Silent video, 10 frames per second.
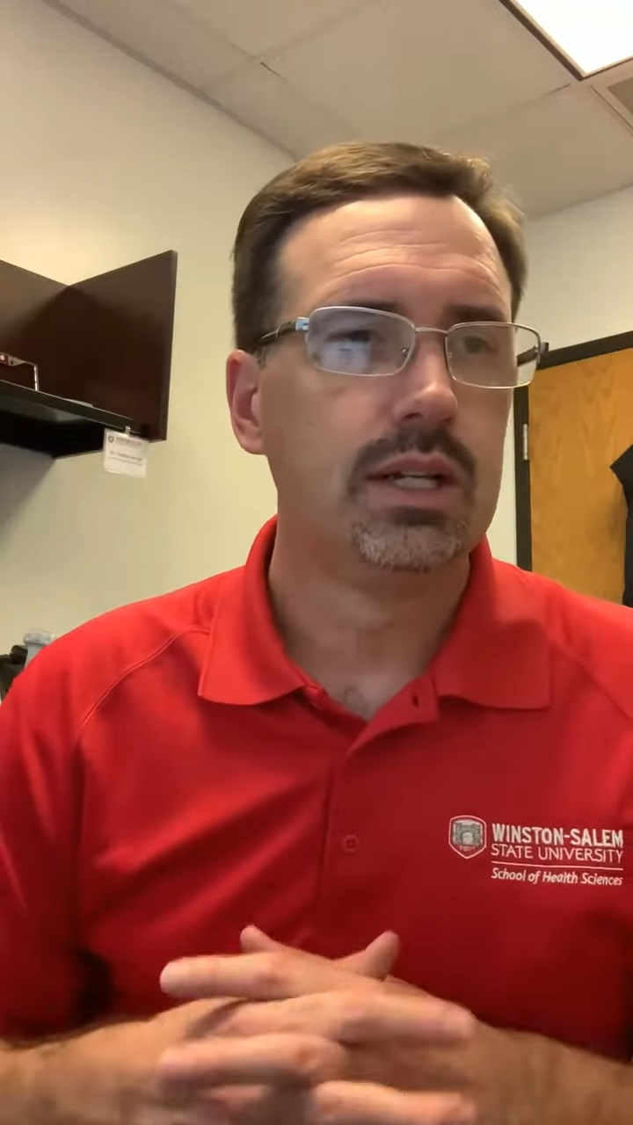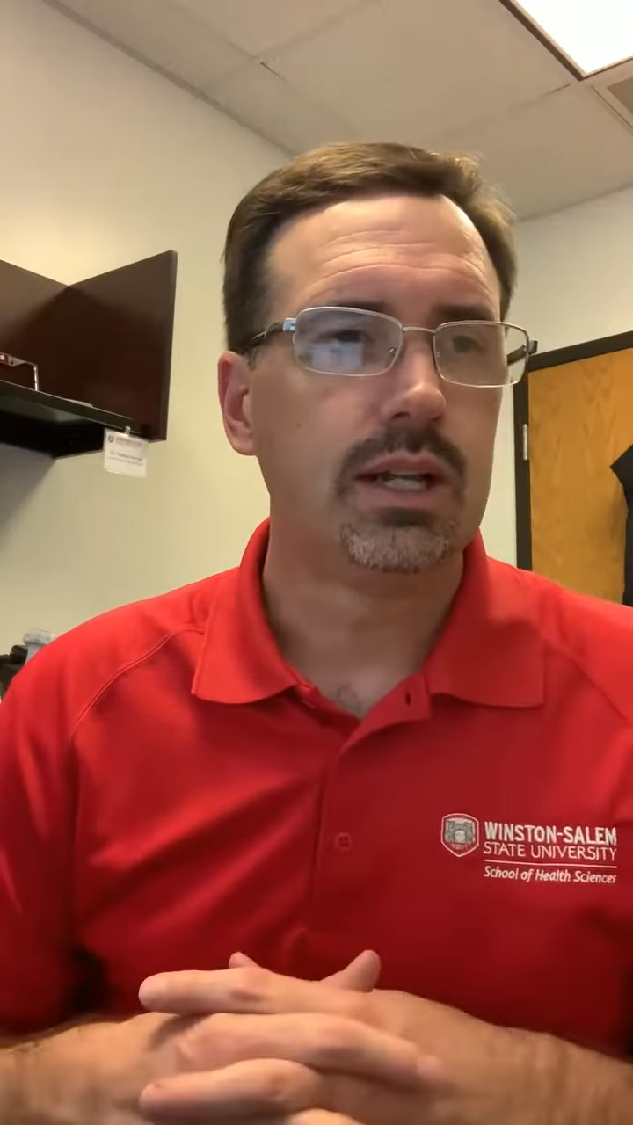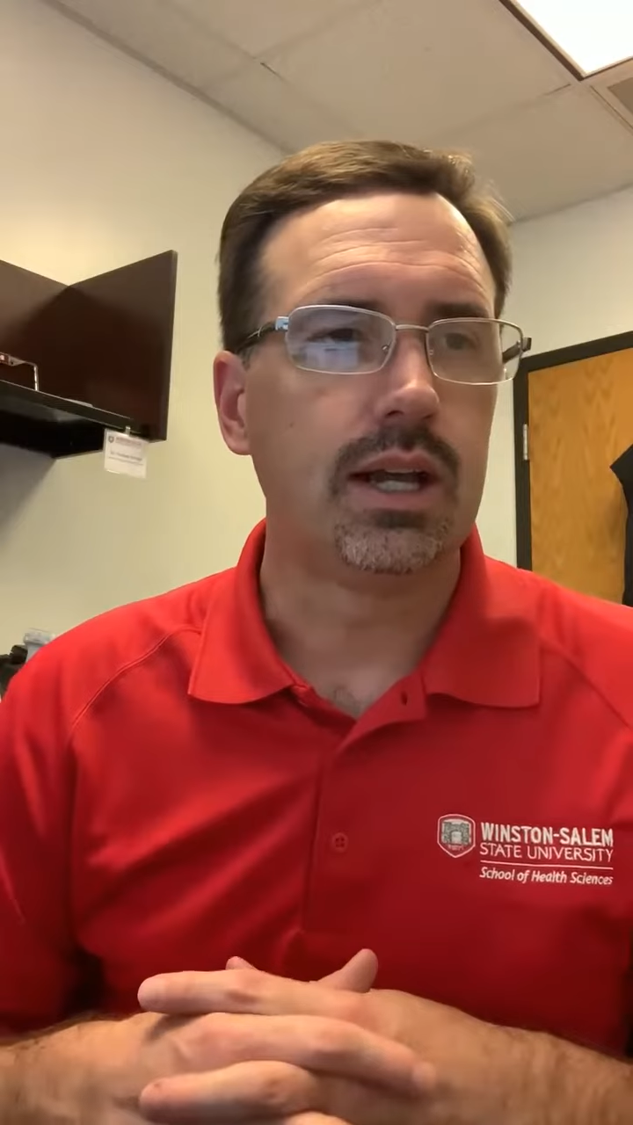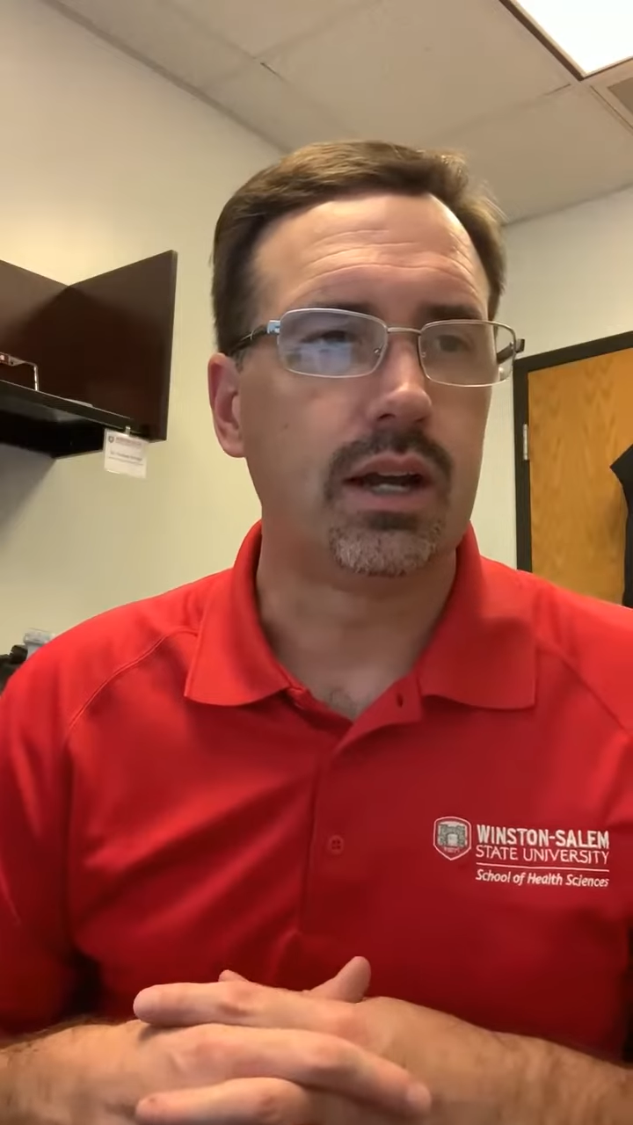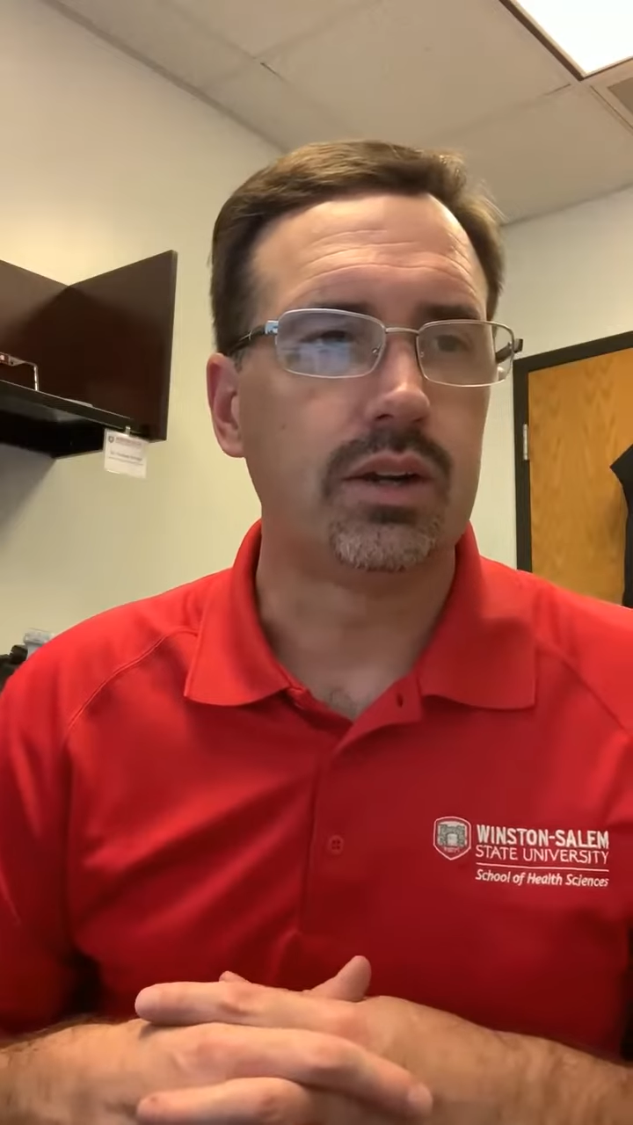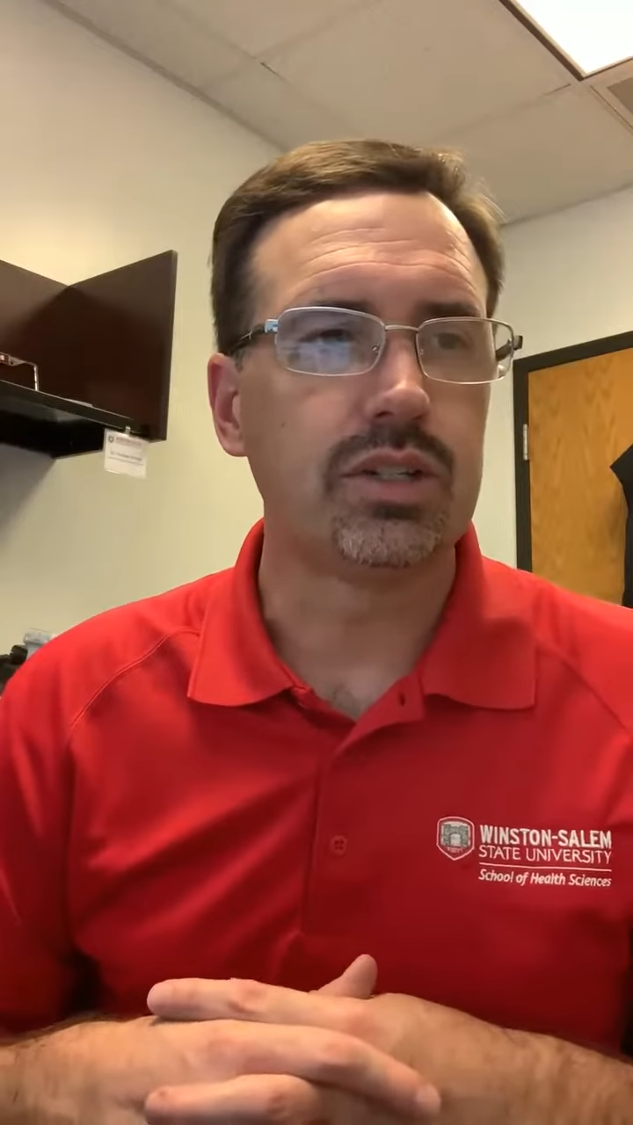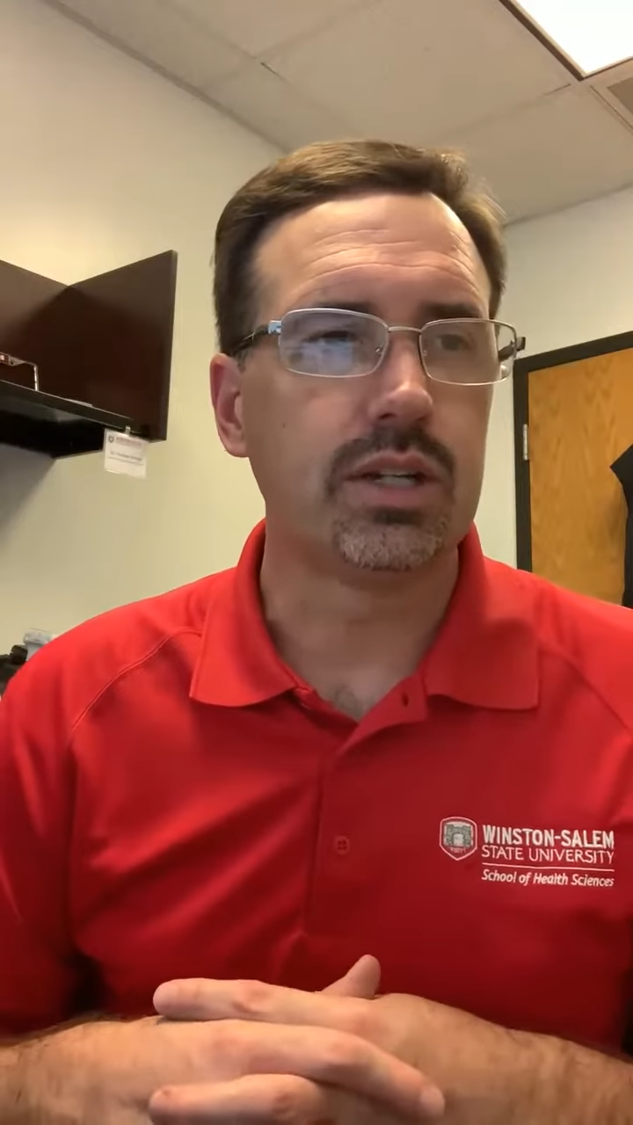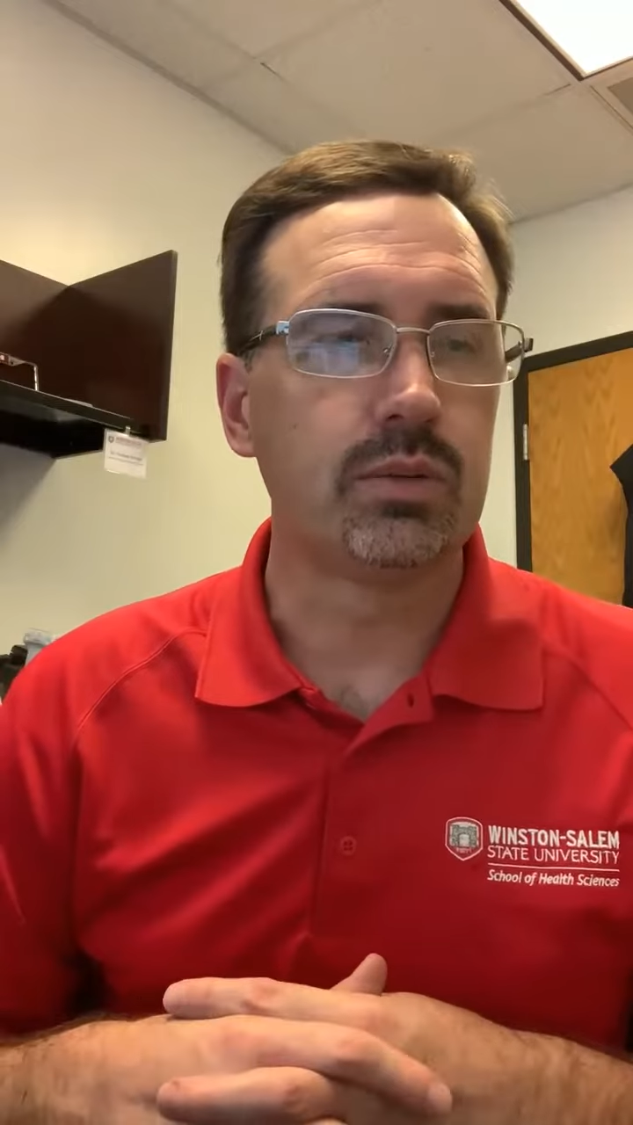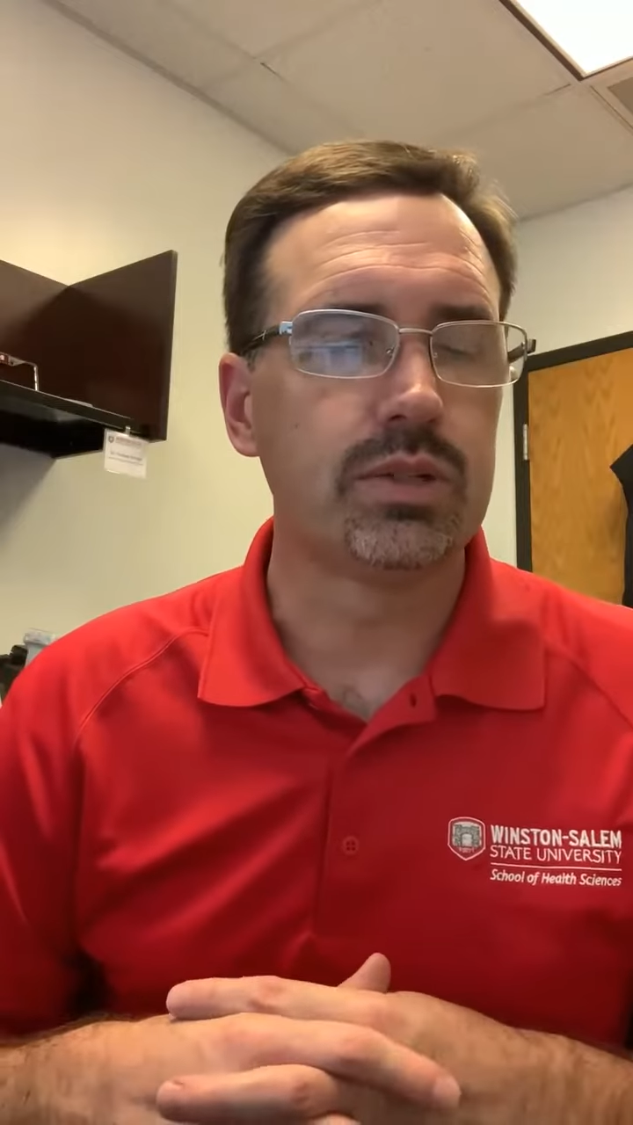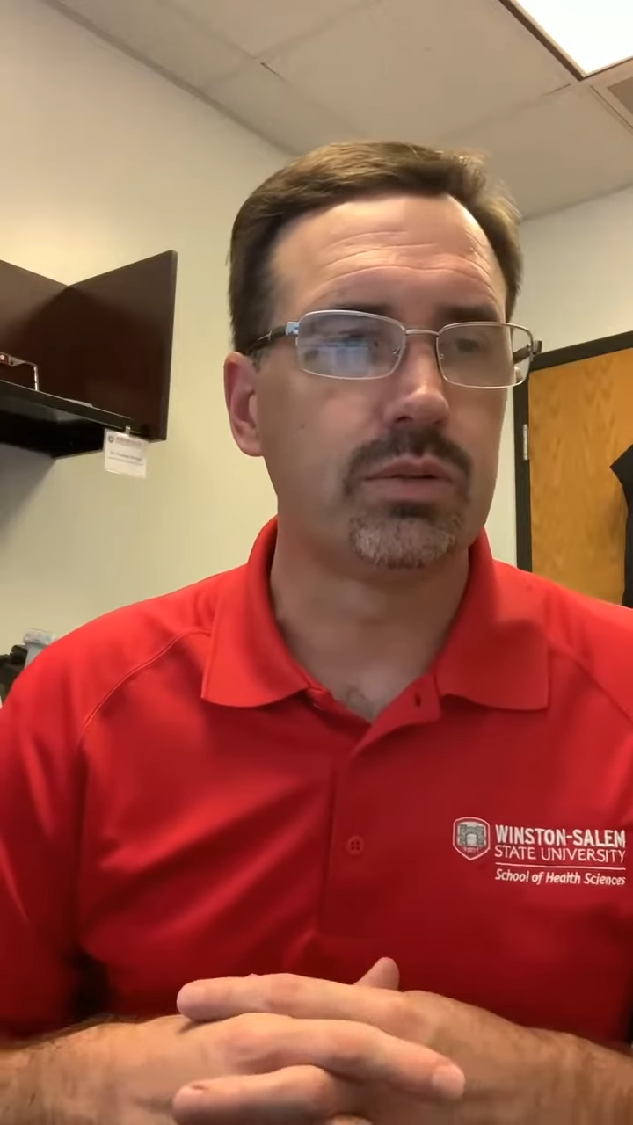our study
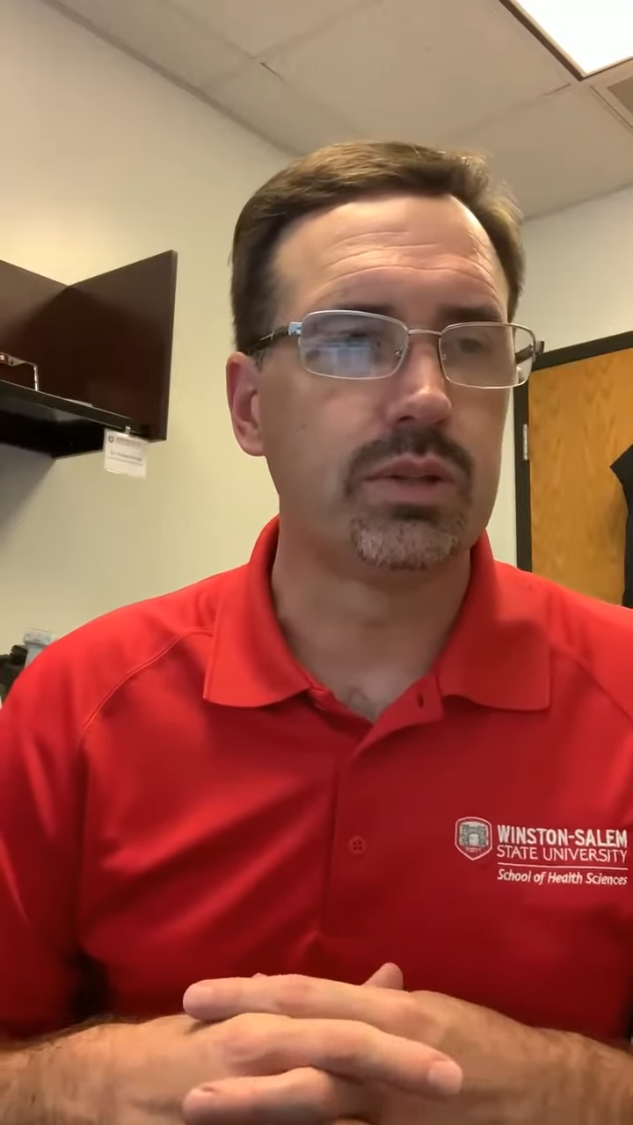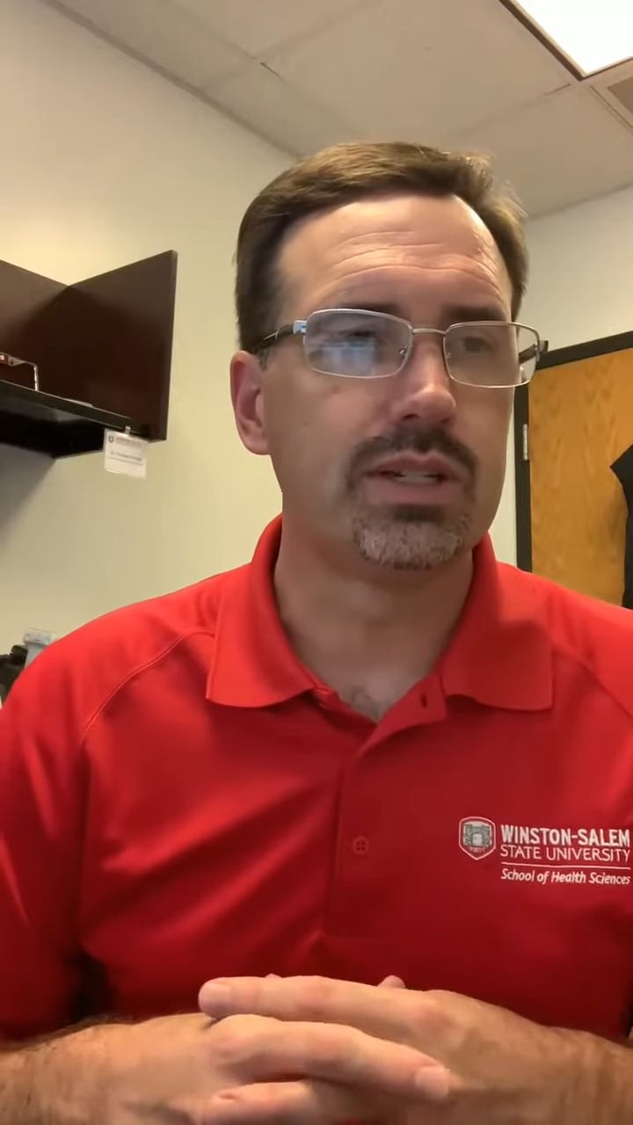wasn't really